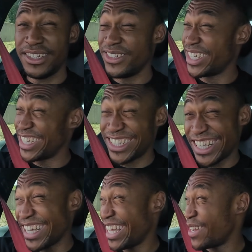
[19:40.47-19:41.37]
You can
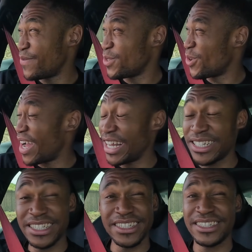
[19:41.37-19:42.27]
stay here if you
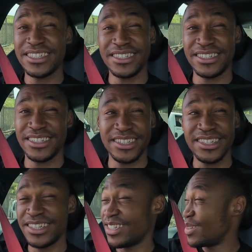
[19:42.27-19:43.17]
want,
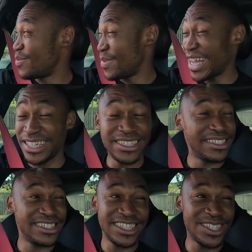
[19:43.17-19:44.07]
but
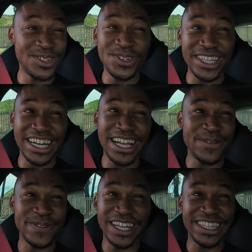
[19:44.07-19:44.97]
just know that I
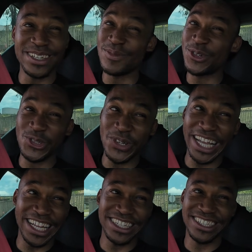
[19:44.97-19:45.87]
have nothing more to
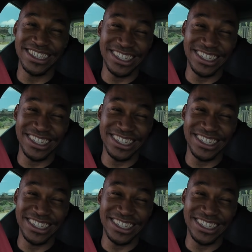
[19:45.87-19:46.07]
add.